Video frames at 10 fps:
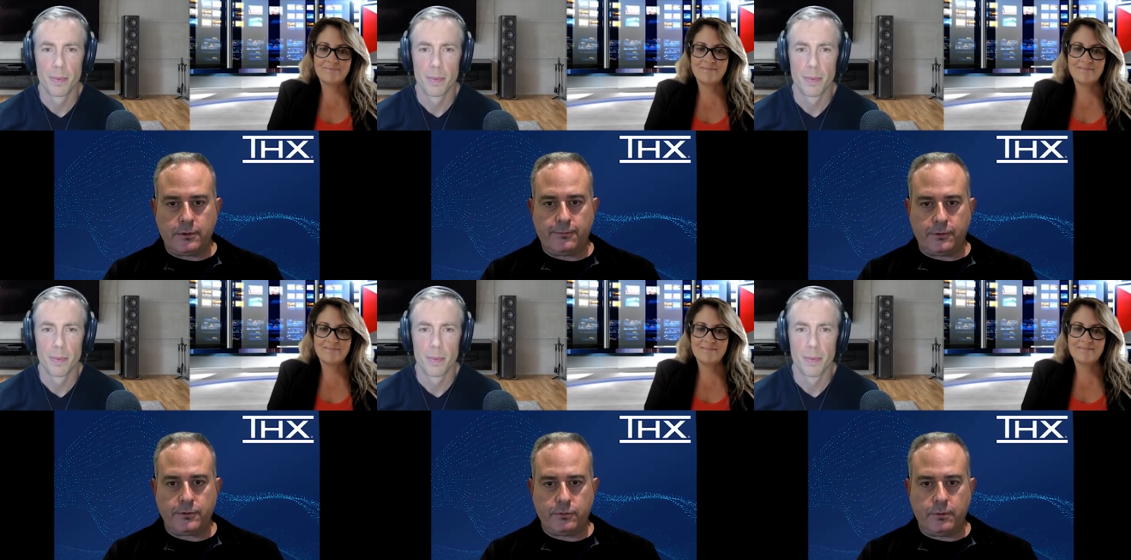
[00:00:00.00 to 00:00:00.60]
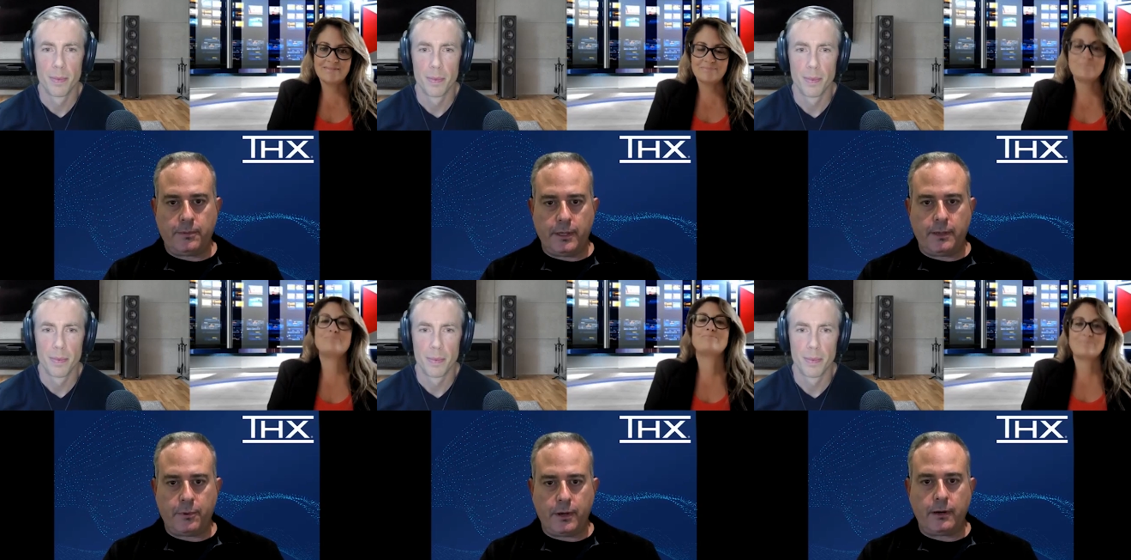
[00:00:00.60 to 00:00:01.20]
Speaker 1: our first
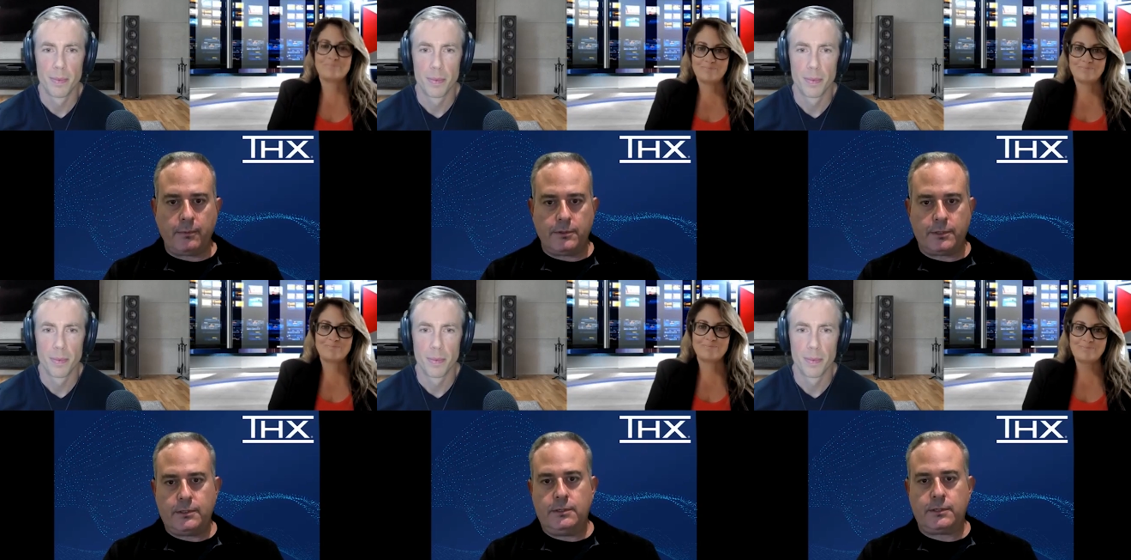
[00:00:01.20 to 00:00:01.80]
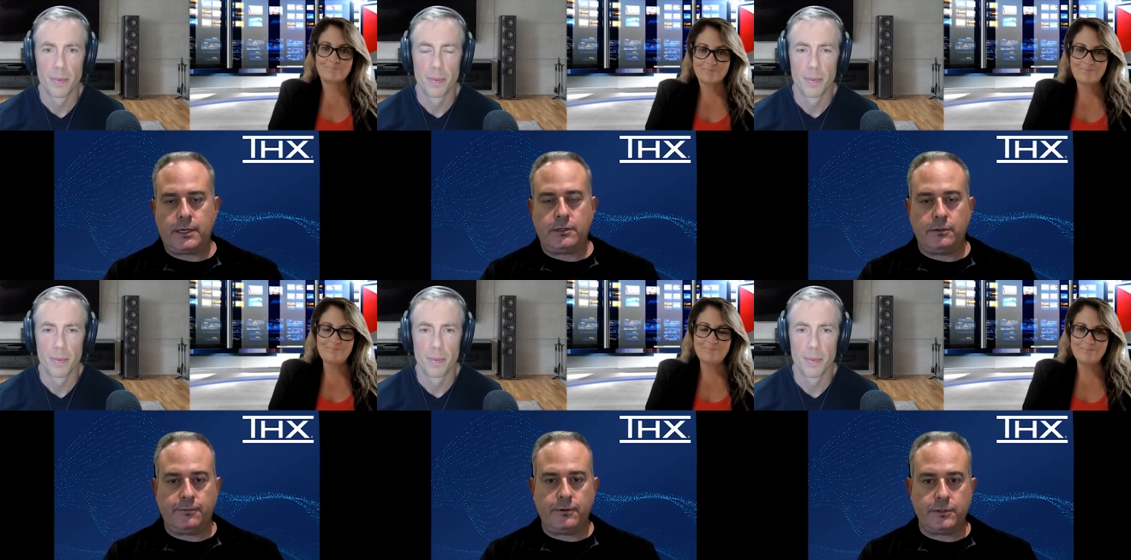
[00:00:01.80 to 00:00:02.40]
AAA product, which is
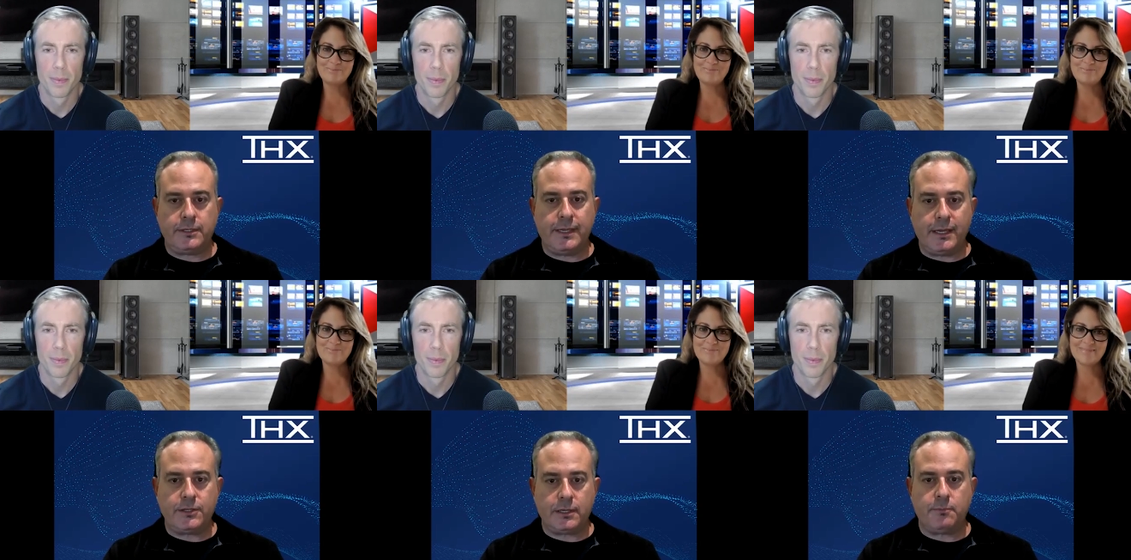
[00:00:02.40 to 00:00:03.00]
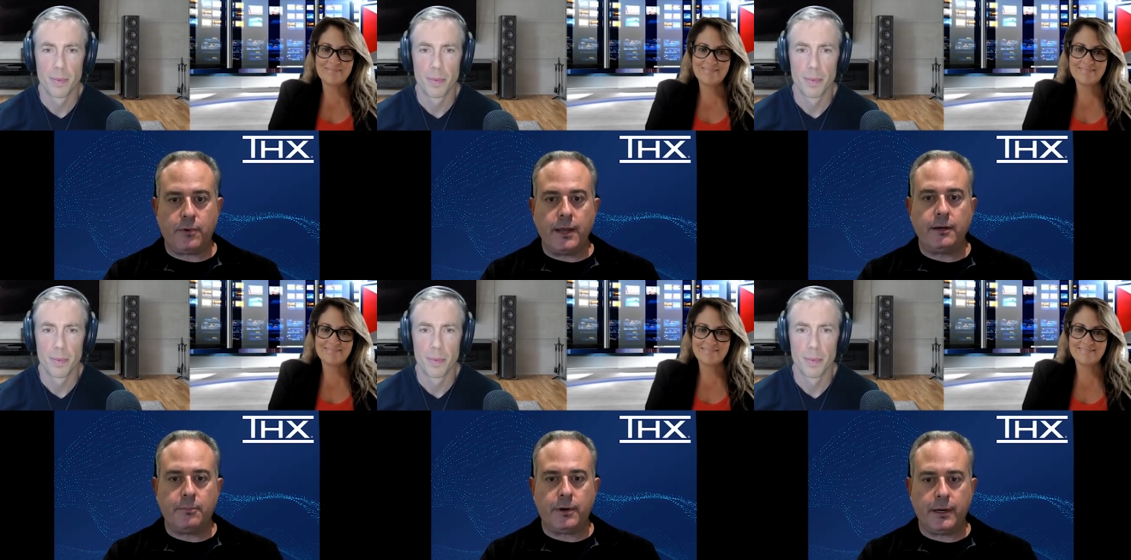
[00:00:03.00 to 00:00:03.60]
actually the first THX
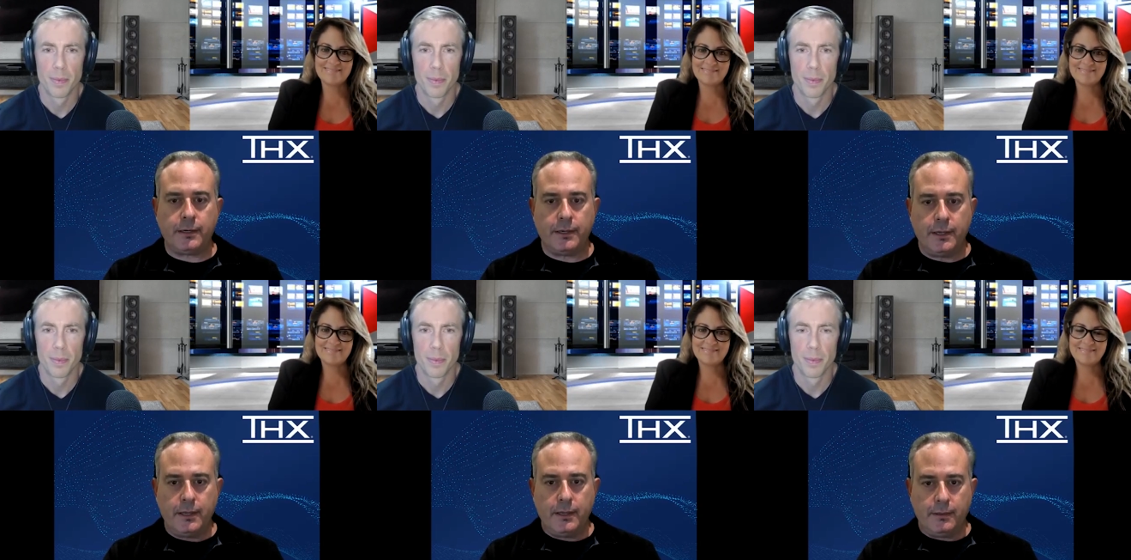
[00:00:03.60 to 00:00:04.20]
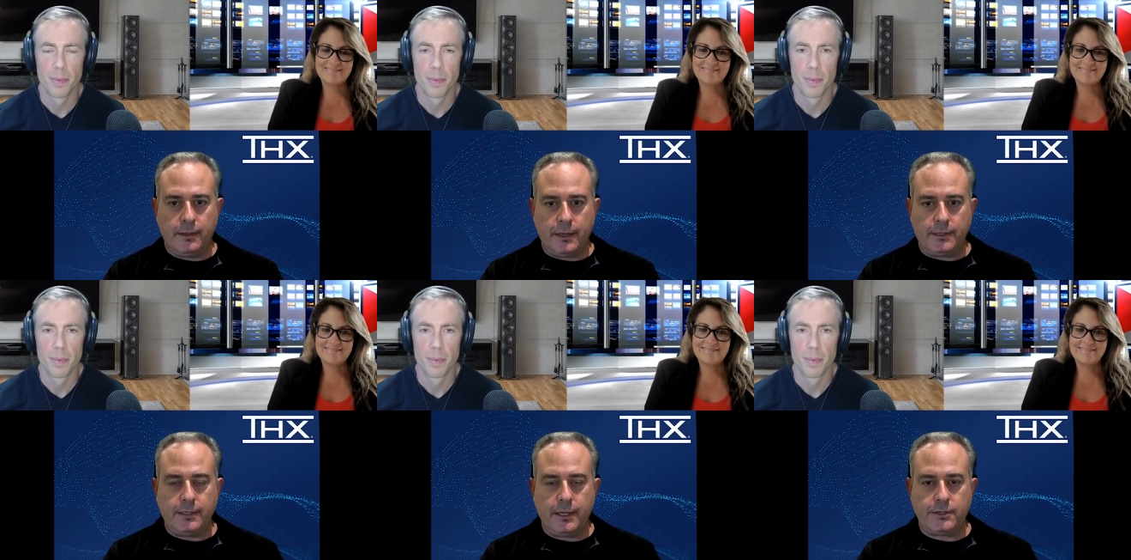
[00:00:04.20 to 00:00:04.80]
branded product,
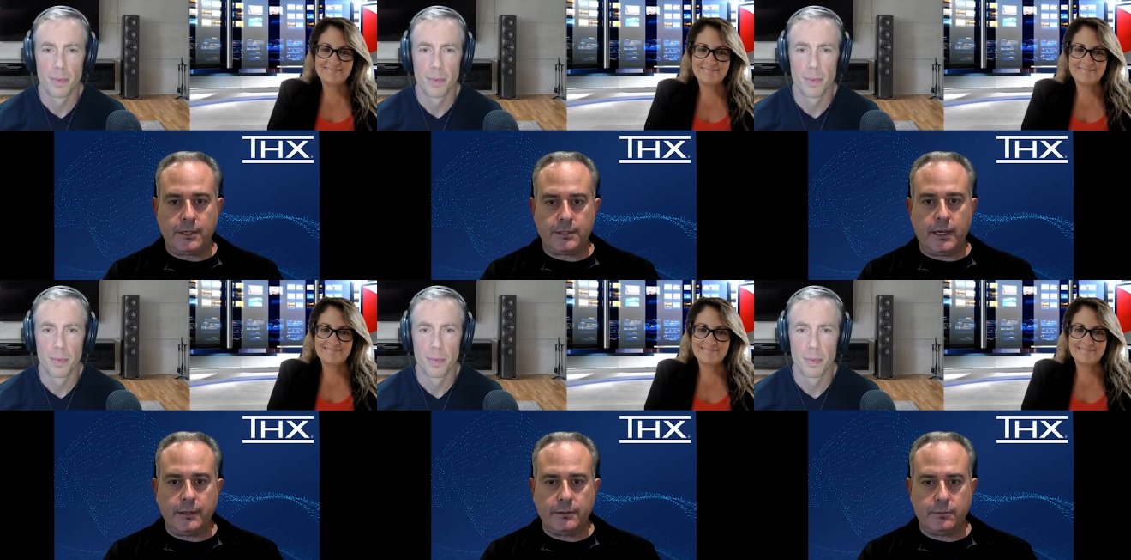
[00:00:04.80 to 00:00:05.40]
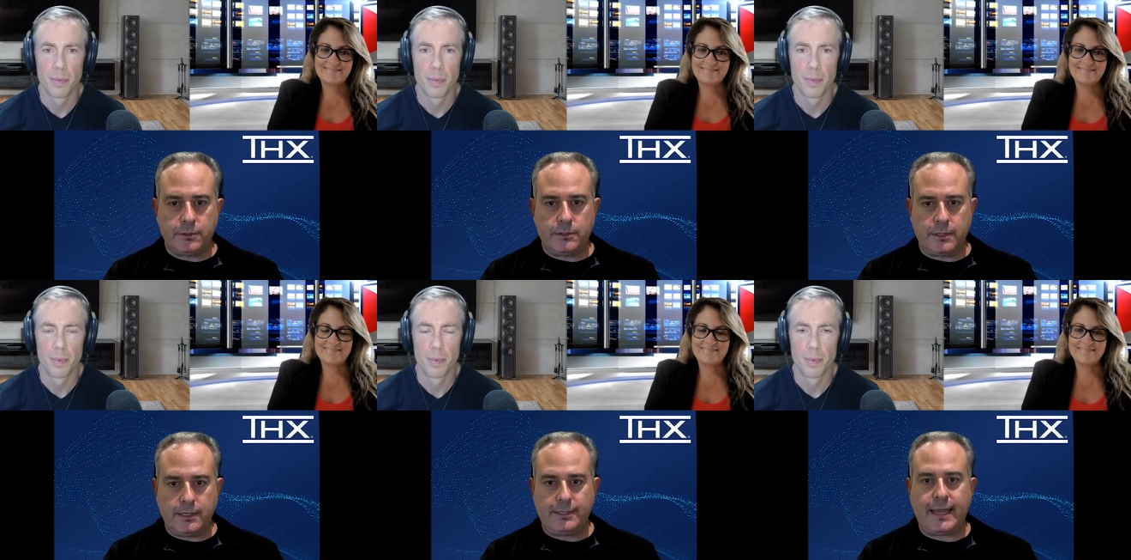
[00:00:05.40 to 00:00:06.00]
the uh, THX Onyx, which
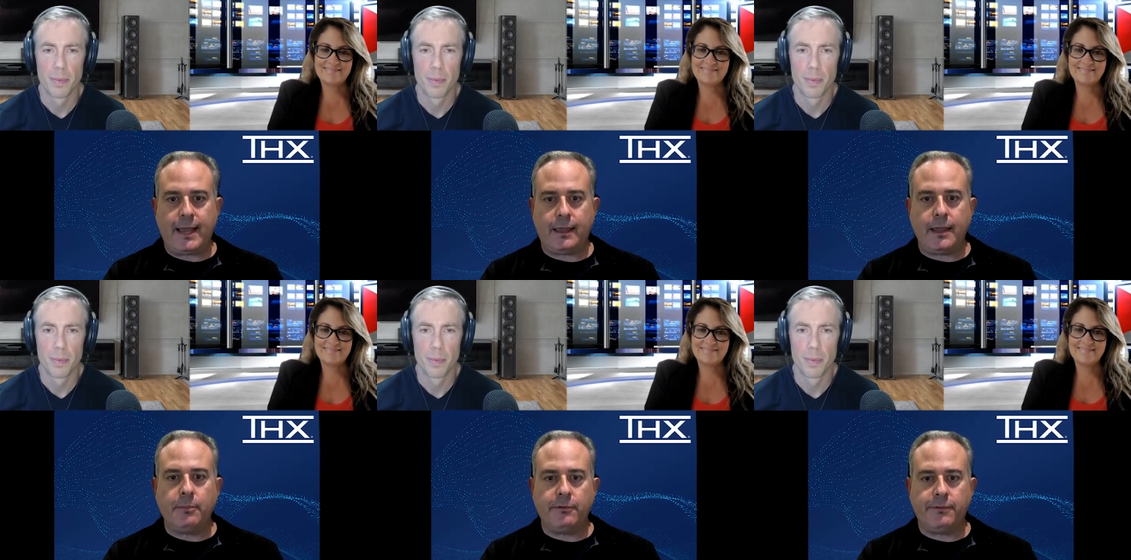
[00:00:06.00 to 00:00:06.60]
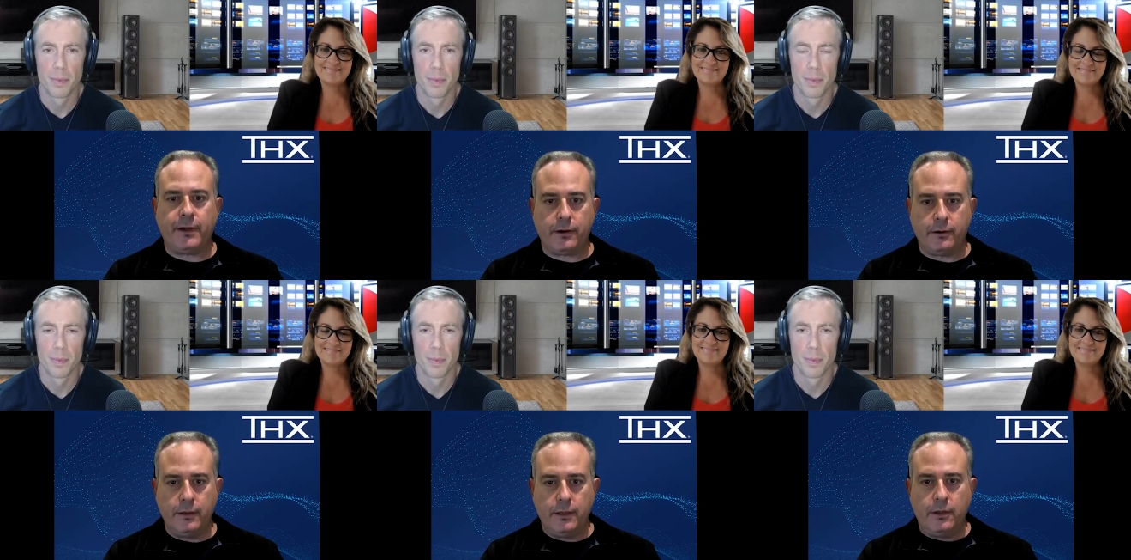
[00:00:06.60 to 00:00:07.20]
is a DAC
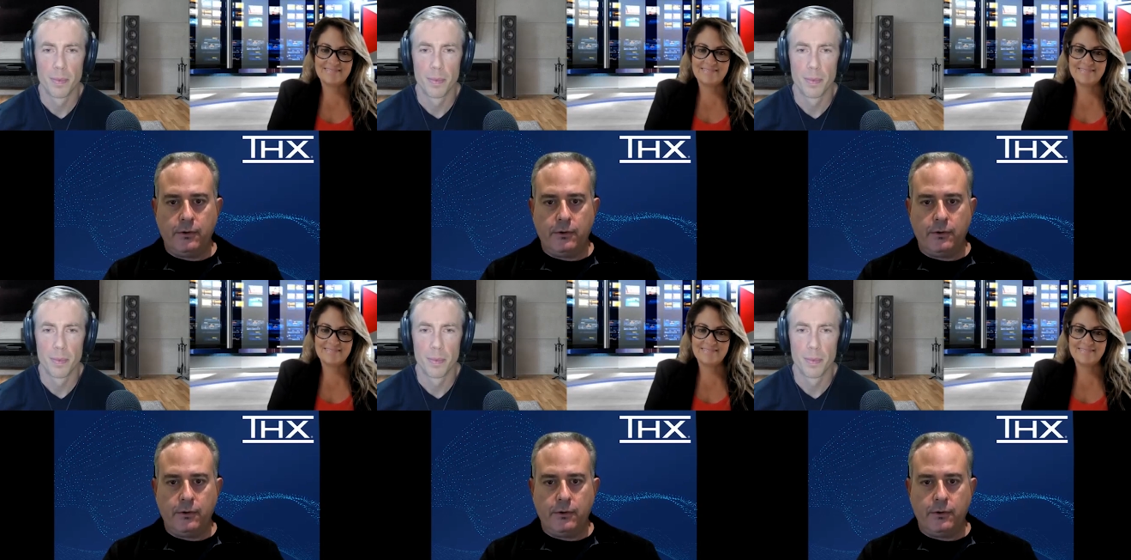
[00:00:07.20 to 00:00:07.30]
amplifier.